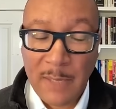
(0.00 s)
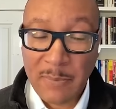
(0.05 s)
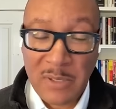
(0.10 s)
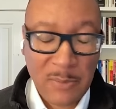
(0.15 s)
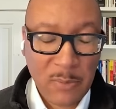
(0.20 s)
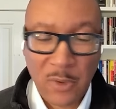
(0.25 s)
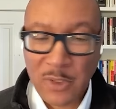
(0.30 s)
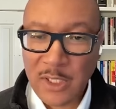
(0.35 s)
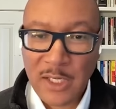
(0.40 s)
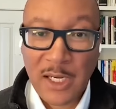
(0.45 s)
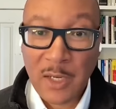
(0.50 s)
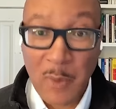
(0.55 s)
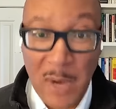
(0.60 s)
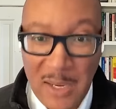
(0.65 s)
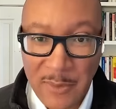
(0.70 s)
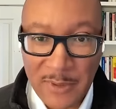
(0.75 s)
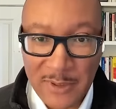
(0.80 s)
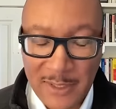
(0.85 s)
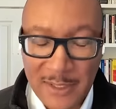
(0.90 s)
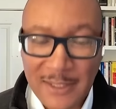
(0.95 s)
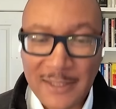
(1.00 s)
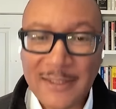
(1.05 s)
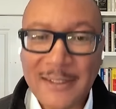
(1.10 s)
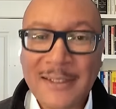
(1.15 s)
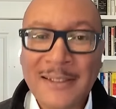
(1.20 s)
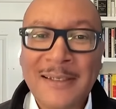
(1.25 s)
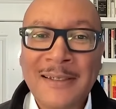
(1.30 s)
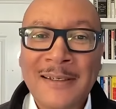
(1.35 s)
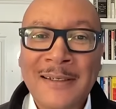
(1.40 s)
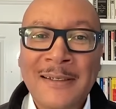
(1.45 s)
people are getting away with it.
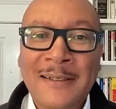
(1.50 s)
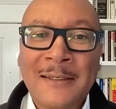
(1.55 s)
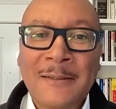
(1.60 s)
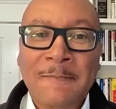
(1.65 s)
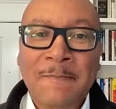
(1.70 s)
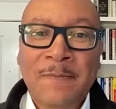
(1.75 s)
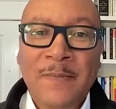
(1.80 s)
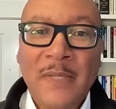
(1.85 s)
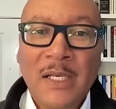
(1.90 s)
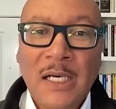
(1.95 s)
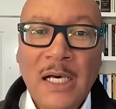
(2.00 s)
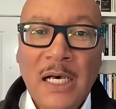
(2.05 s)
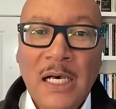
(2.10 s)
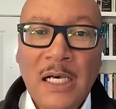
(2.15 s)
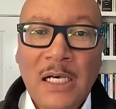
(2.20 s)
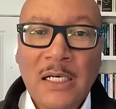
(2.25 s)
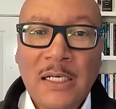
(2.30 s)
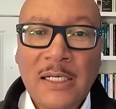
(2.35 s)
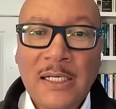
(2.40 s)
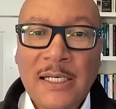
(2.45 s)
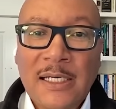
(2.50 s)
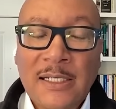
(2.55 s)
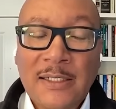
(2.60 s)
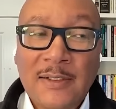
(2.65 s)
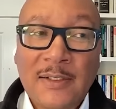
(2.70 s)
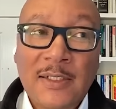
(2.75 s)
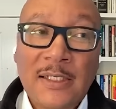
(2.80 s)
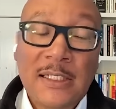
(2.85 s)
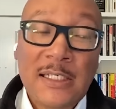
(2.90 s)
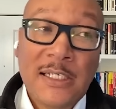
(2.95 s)
Uh,
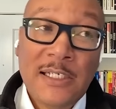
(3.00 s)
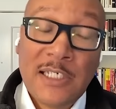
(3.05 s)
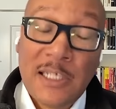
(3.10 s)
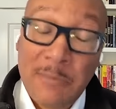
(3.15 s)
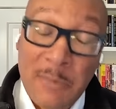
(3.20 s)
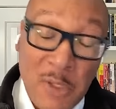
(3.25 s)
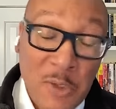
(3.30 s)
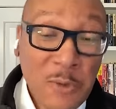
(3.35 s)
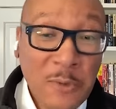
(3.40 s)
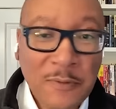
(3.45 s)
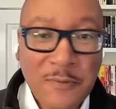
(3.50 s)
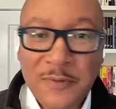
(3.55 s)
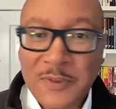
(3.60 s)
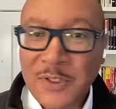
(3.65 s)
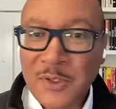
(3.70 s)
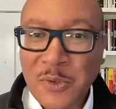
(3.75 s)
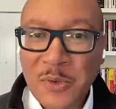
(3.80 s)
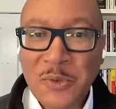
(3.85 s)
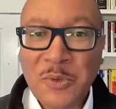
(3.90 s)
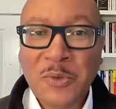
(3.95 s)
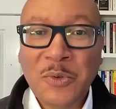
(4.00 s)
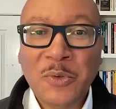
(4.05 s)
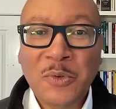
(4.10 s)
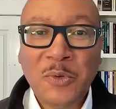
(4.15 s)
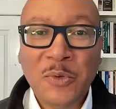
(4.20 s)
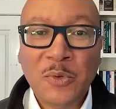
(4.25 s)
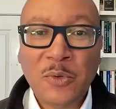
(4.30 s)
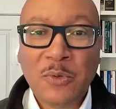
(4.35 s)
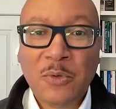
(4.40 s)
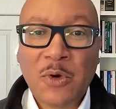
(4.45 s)
it's an easy move
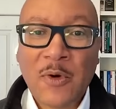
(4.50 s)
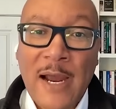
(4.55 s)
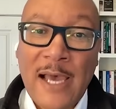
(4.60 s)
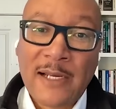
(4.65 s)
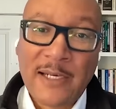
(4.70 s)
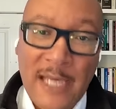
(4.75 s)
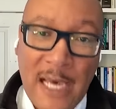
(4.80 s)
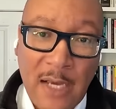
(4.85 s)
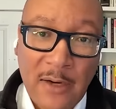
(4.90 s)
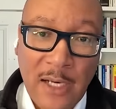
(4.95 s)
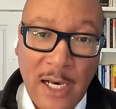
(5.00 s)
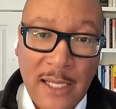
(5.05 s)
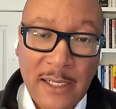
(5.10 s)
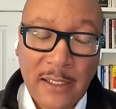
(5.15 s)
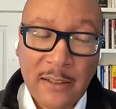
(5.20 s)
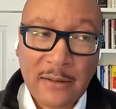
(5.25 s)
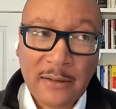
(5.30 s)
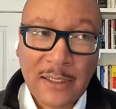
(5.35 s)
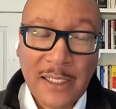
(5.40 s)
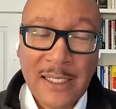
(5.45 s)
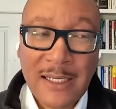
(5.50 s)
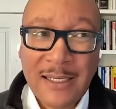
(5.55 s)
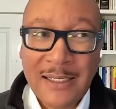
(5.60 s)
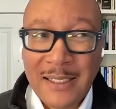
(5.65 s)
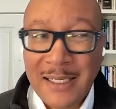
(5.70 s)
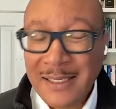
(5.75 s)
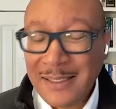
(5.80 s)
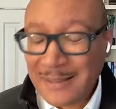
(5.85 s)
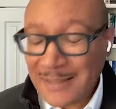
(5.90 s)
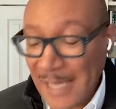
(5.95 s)
to crack down on it, and
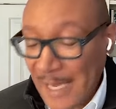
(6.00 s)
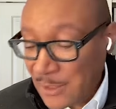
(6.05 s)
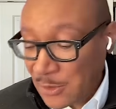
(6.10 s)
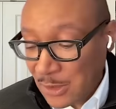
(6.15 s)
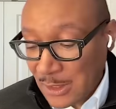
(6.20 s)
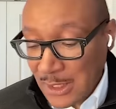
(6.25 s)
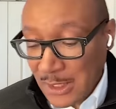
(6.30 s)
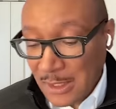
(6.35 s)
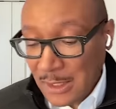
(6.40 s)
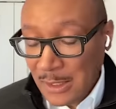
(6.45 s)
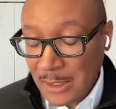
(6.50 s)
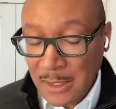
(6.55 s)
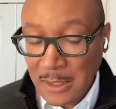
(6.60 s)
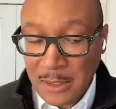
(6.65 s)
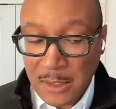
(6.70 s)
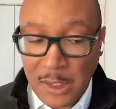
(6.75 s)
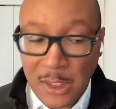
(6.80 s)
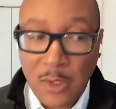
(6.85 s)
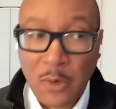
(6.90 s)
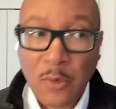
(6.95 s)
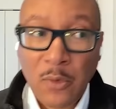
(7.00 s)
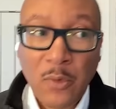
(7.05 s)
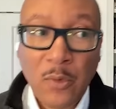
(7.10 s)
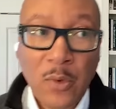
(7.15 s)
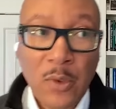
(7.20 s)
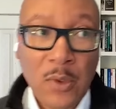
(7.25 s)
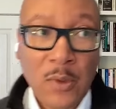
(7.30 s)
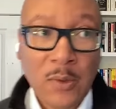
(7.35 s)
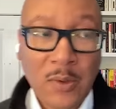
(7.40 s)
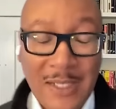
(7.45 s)
and it's actually you know
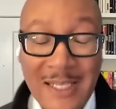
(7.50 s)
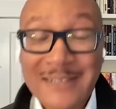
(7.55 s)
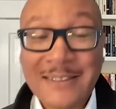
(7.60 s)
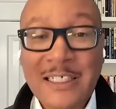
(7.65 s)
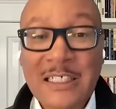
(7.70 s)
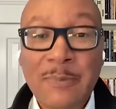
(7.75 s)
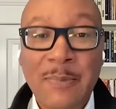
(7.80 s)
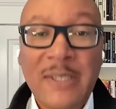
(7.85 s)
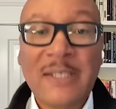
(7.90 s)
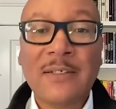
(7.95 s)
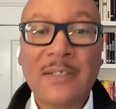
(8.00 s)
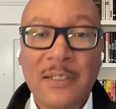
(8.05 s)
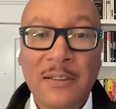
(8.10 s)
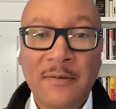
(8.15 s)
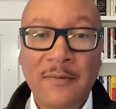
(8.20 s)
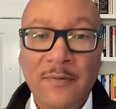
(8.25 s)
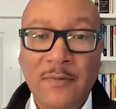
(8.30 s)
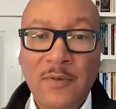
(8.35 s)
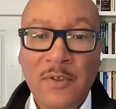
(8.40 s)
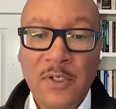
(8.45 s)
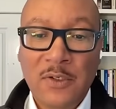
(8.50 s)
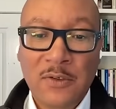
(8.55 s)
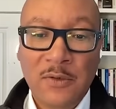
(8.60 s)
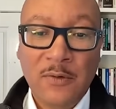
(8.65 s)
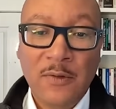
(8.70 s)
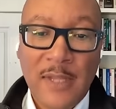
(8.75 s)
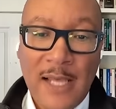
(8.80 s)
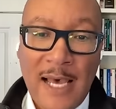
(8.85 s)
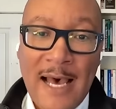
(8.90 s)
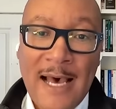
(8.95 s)
less expensive to
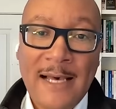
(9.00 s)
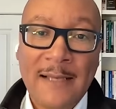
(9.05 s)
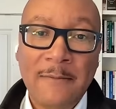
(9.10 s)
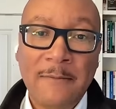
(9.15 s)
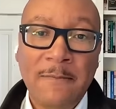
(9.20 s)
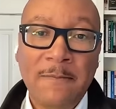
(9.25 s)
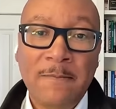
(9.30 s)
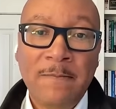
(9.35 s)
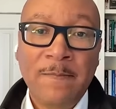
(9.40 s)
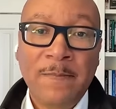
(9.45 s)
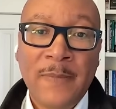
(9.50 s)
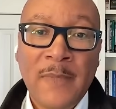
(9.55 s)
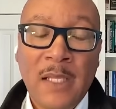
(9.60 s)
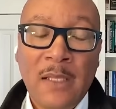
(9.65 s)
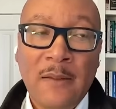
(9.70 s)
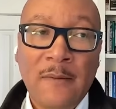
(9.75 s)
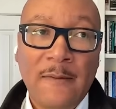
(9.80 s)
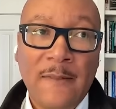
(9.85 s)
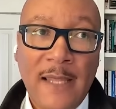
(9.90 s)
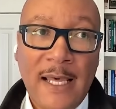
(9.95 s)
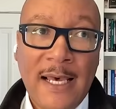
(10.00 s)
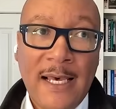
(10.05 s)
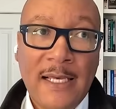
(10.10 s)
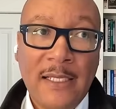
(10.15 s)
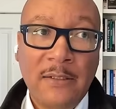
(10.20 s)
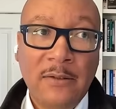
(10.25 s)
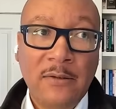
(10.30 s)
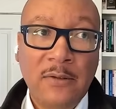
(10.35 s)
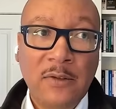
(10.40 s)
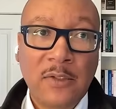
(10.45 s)
do that
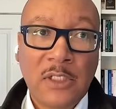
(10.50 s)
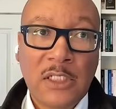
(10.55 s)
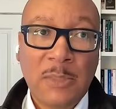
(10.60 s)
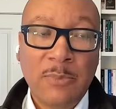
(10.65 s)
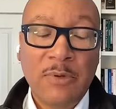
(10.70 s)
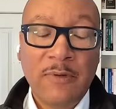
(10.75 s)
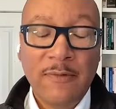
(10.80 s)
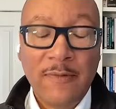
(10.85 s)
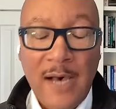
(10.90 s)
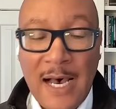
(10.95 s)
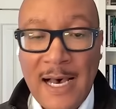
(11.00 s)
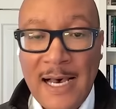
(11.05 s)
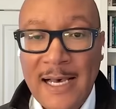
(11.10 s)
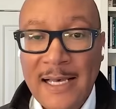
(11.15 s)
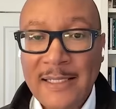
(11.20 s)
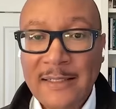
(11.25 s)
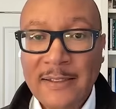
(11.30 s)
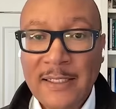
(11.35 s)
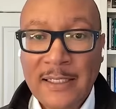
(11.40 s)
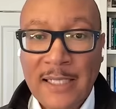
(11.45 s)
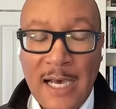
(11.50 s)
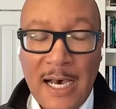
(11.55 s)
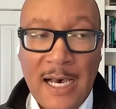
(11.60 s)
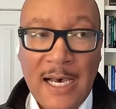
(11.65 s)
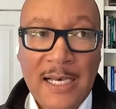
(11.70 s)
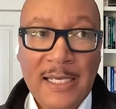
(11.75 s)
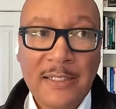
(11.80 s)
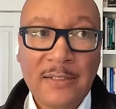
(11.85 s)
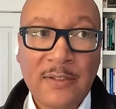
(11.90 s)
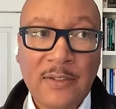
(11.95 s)
than to provide the
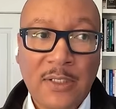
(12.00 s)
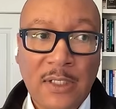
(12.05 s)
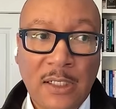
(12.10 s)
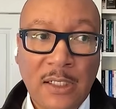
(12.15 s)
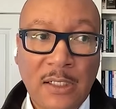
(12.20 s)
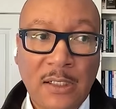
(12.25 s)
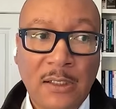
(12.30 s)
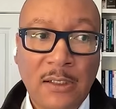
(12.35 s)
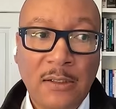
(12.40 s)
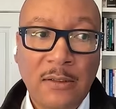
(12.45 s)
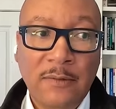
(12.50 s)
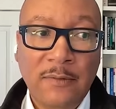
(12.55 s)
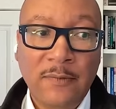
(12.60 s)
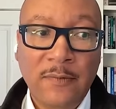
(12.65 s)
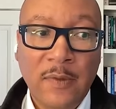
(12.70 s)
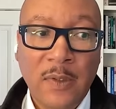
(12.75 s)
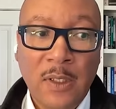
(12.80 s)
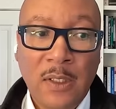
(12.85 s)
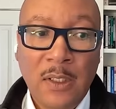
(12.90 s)
kinds of